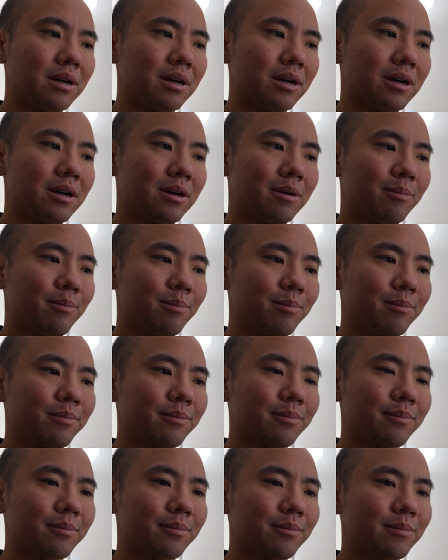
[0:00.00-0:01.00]
um,
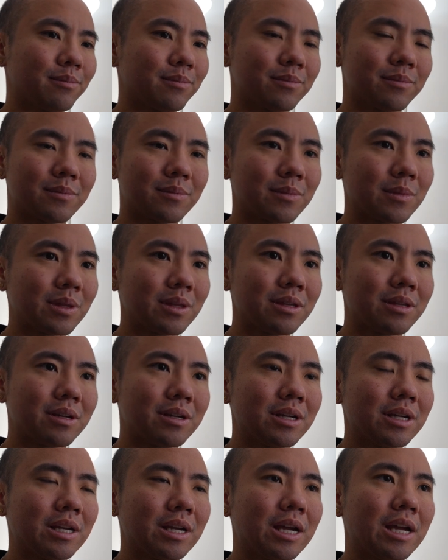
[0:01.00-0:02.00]

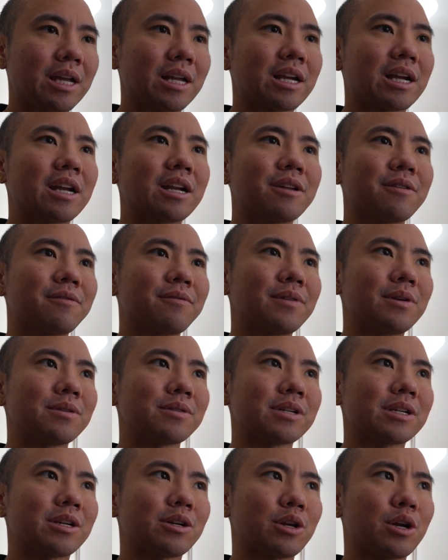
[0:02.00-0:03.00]
it kind of feels
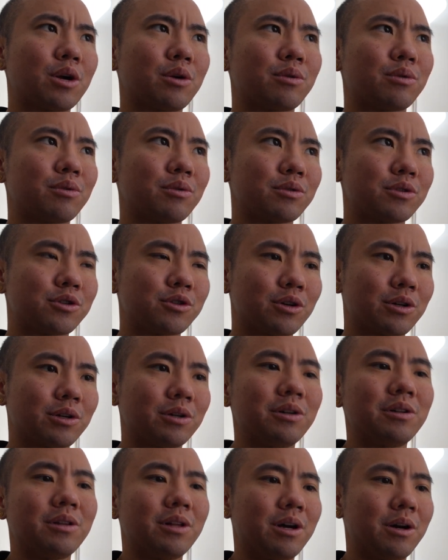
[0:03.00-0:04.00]
like you're going through the
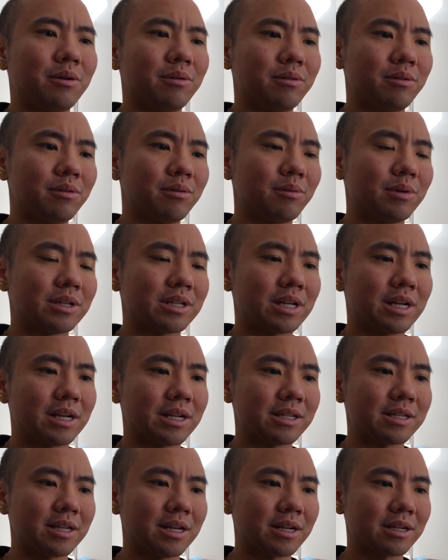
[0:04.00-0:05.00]
struggle alone, which kind of
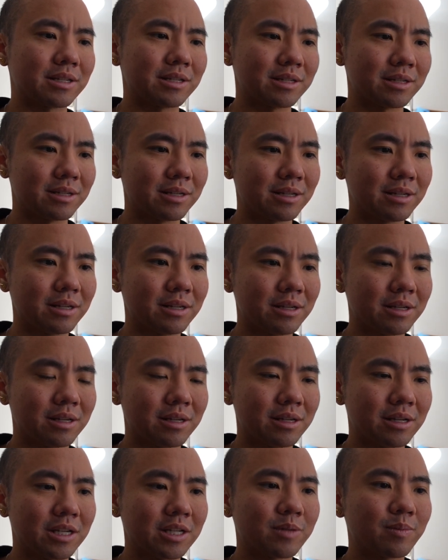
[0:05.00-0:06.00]
sucks.
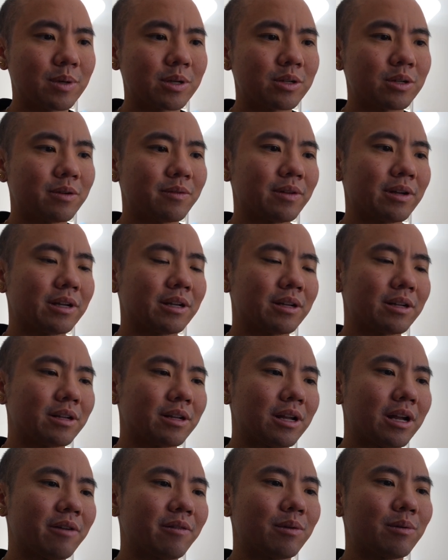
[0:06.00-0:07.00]
Especially if like
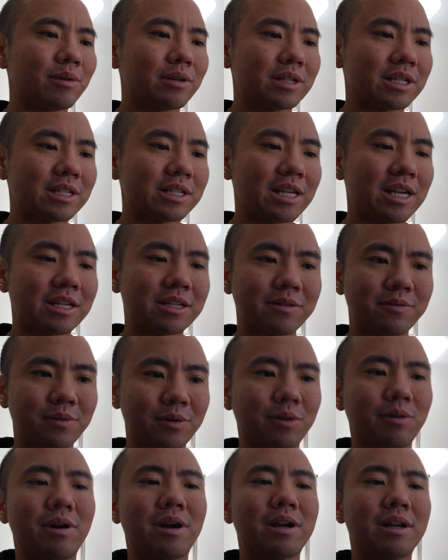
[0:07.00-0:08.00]
everyone just takes it for
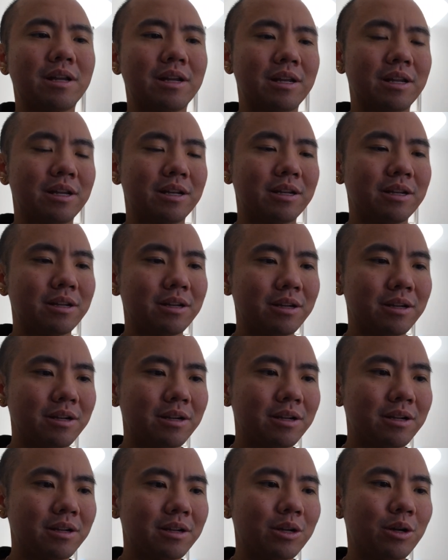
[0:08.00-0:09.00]
granted, and
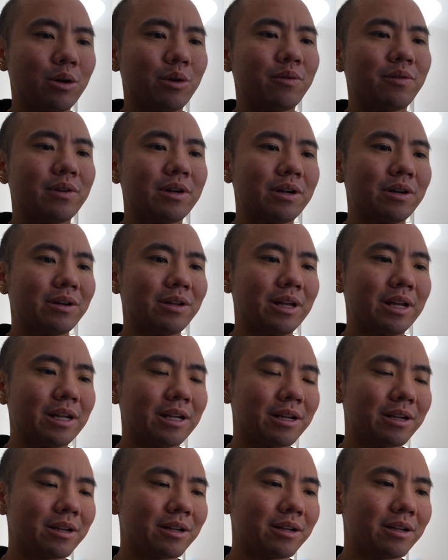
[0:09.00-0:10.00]
you're over here like,
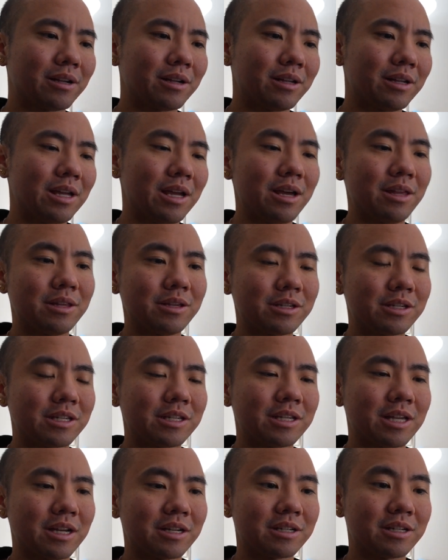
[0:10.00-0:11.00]
yeah, this
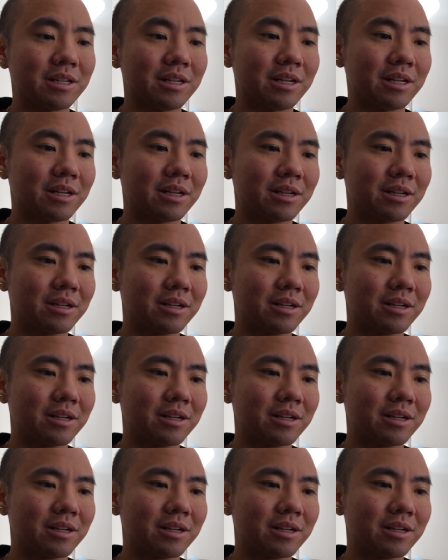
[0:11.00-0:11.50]
is actually like